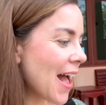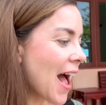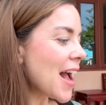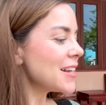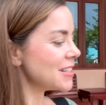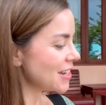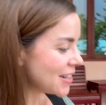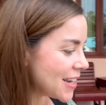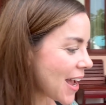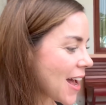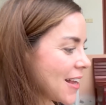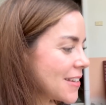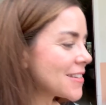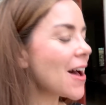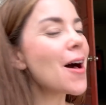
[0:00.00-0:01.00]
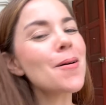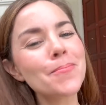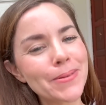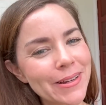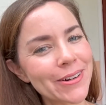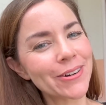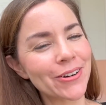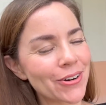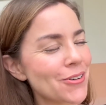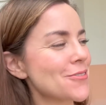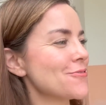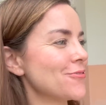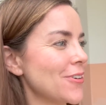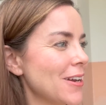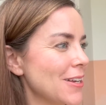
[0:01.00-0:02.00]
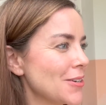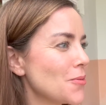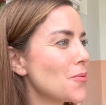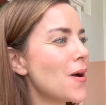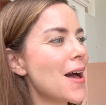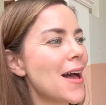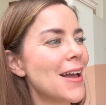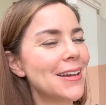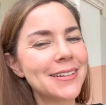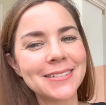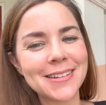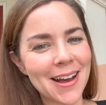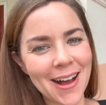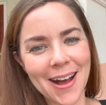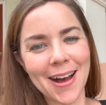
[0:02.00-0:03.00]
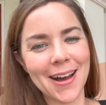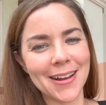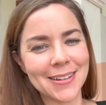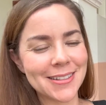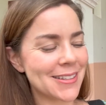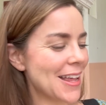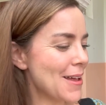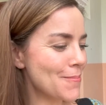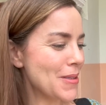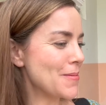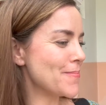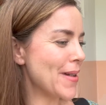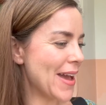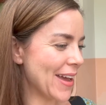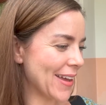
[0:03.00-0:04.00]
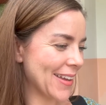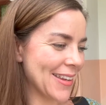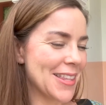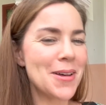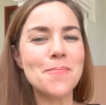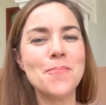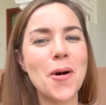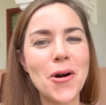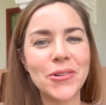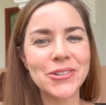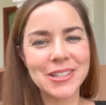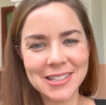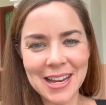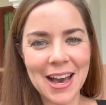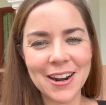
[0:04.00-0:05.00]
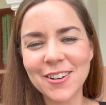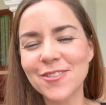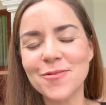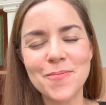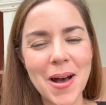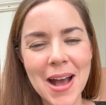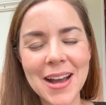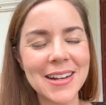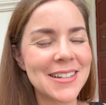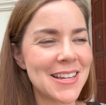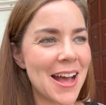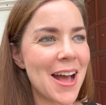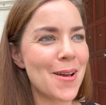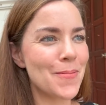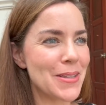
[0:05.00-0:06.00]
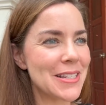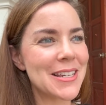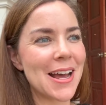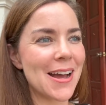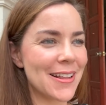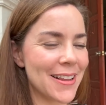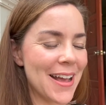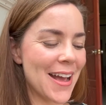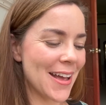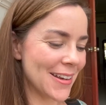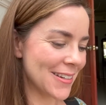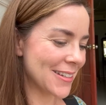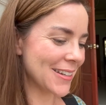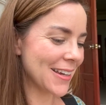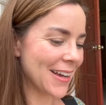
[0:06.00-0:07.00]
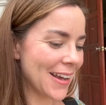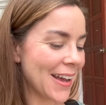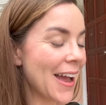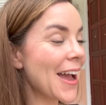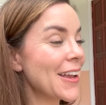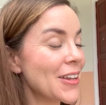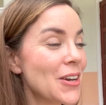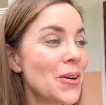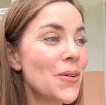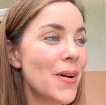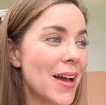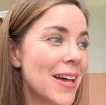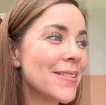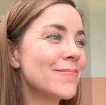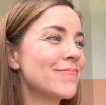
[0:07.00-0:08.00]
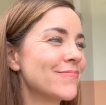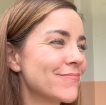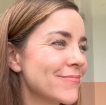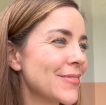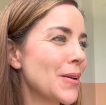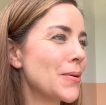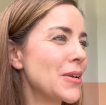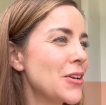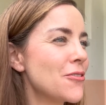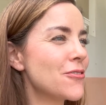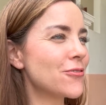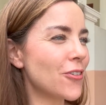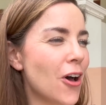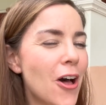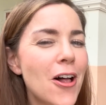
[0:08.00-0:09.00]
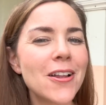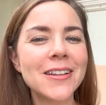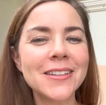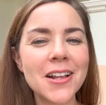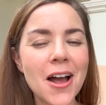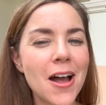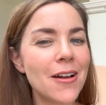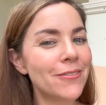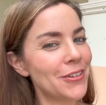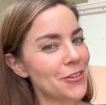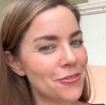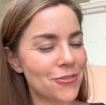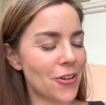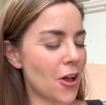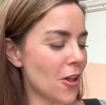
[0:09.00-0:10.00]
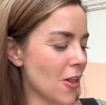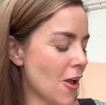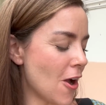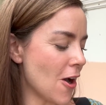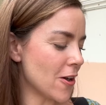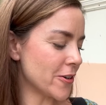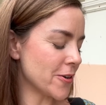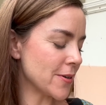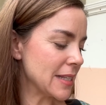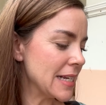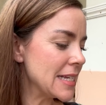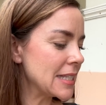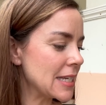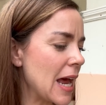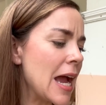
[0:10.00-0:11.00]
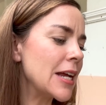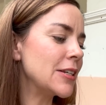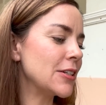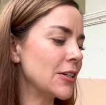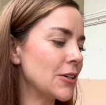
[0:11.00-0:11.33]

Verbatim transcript: I said, yes, I'll be your girlfriend. Why not? Let me make the most out of my time in Thailand. And you know what? When you fall in love, you fall hard, or at least I do.